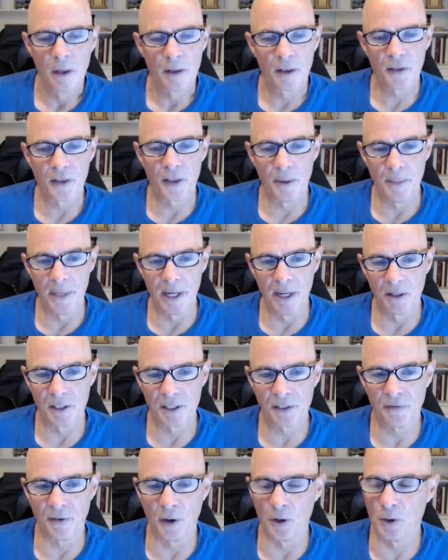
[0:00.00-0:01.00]
The thumbnail
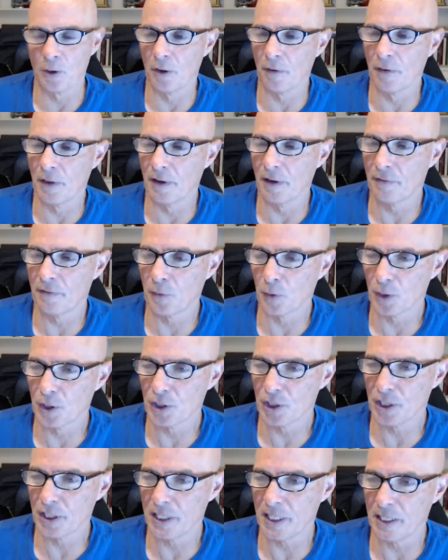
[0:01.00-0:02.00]
is a photo of that Ford
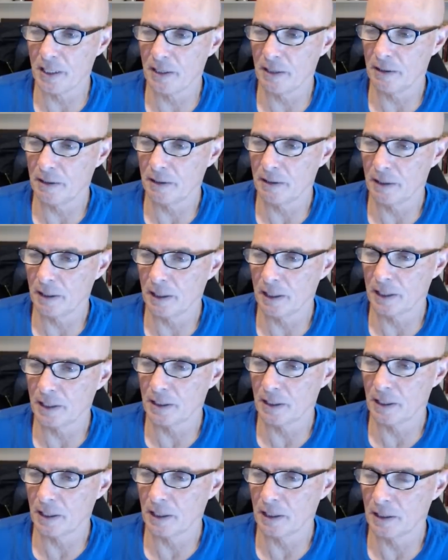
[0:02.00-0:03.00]
GT
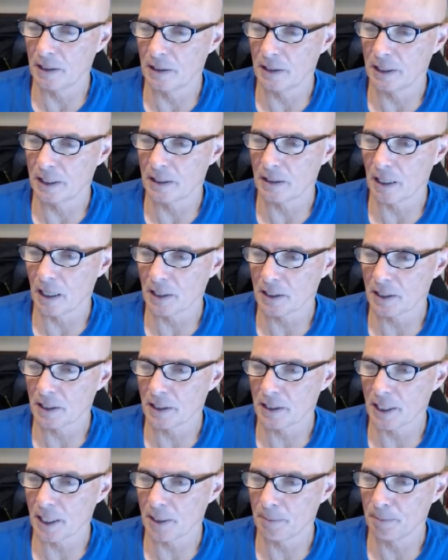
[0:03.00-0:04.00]
uh, exhaust set
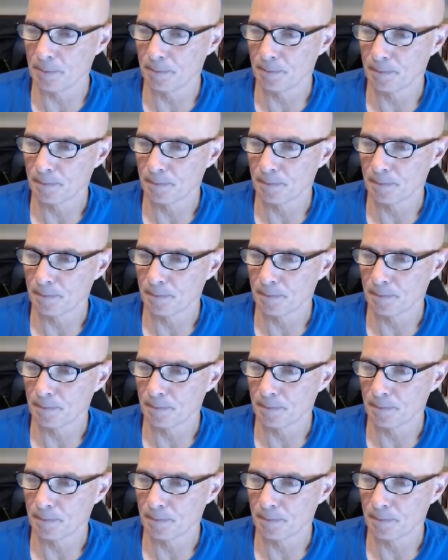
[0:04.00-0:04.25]
setup.